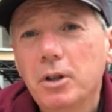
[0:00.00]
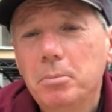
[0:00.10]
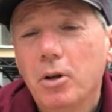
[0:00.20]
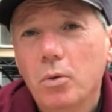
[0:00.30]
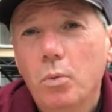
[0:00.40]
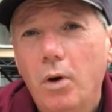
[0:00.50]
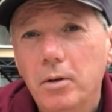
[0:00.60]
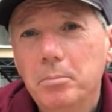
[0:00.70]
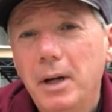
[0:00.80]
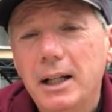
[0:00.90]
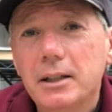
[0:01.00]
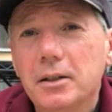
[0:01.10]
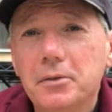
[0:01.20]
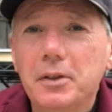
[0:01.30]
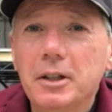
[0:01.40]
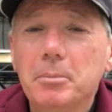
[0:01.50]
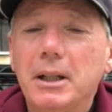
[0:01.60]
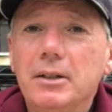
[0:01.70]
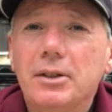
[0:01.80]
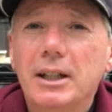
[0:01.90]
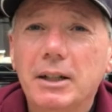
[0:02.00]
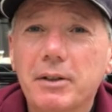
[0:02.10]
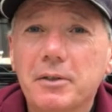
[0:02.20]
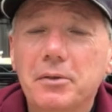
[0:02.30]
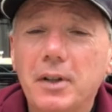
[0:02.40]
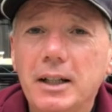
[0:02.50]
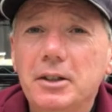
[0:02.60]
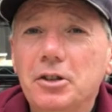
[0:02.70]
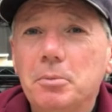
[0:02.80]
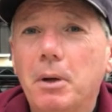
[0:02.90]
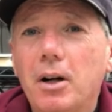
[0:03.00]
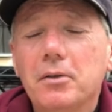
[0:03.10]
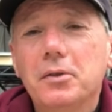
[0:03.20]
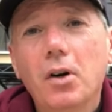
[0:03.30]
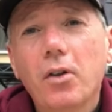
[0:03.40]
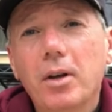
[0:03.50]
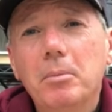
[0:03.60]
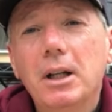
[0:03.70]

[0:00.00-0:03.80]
put one bed of field beans in if I can find a spot for them.